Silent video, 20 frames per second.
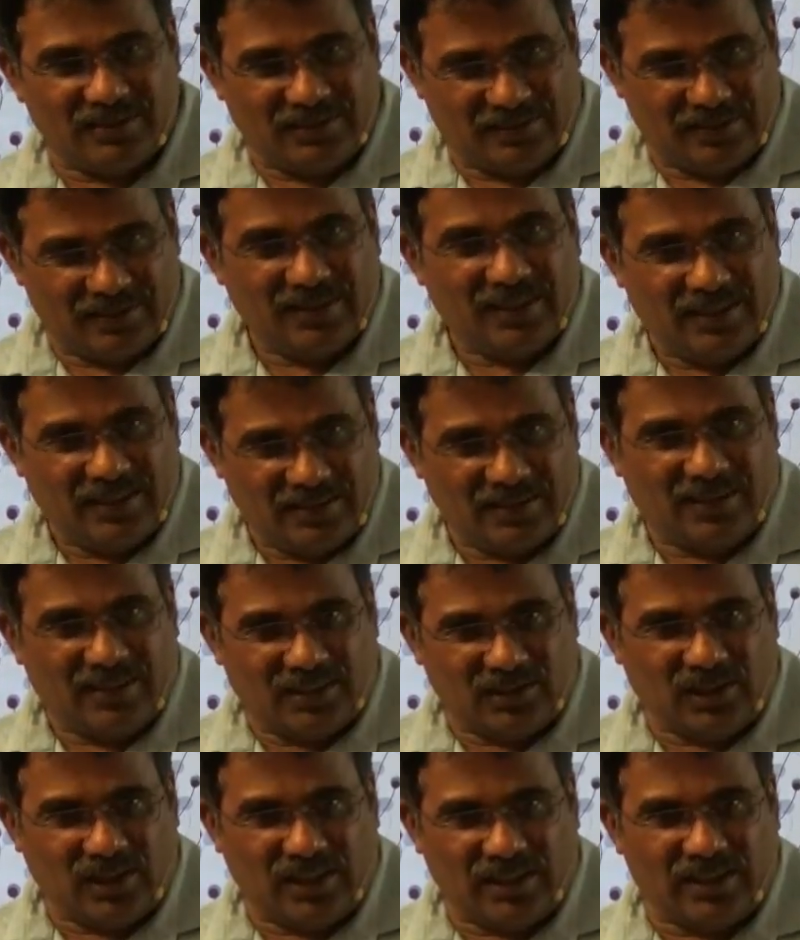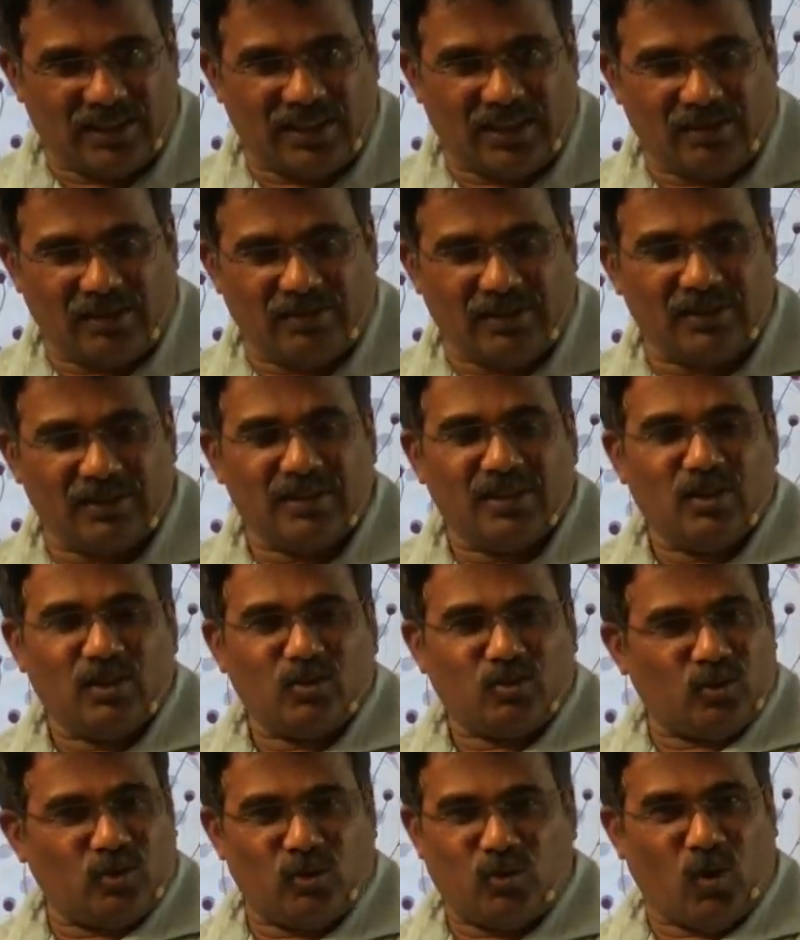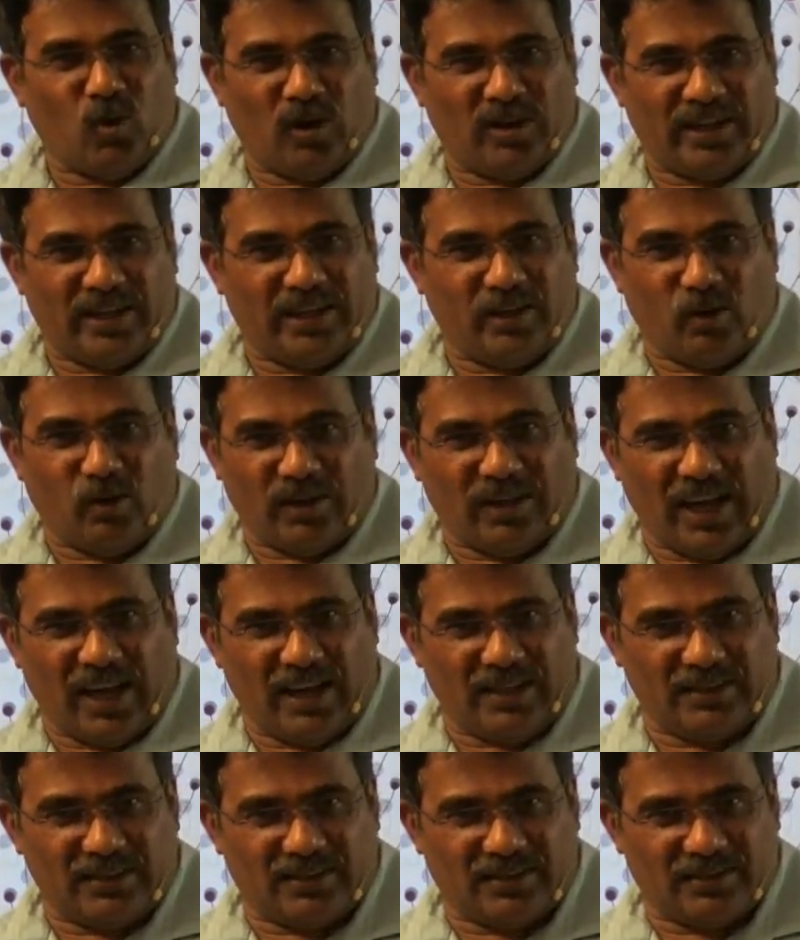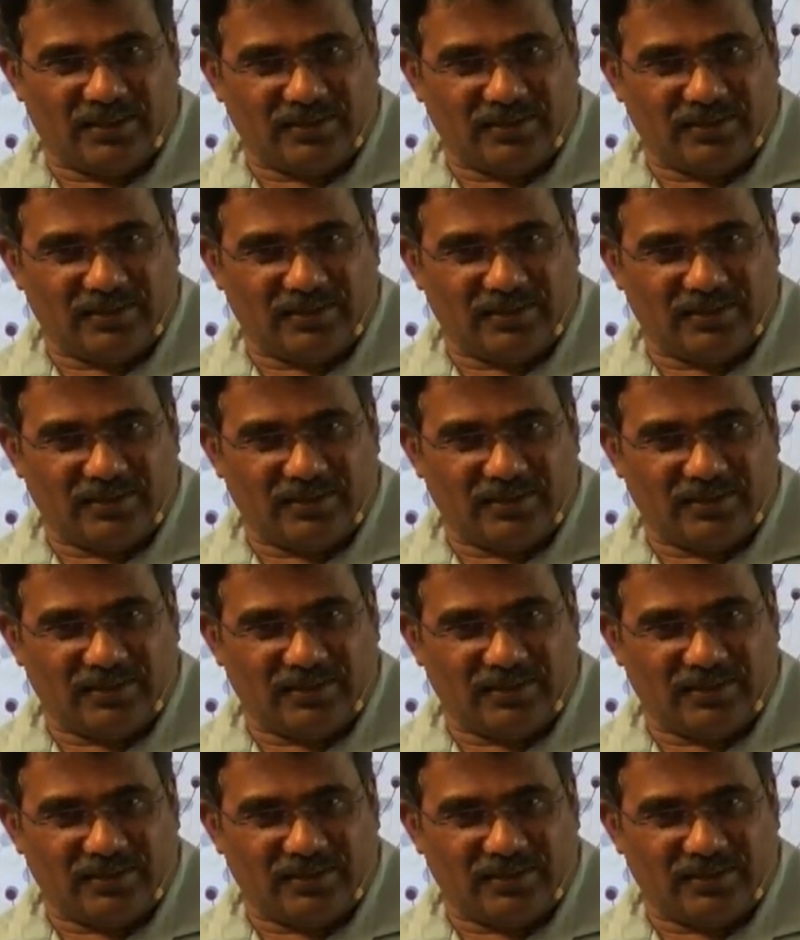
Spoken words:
They shall recover. So you already got hands.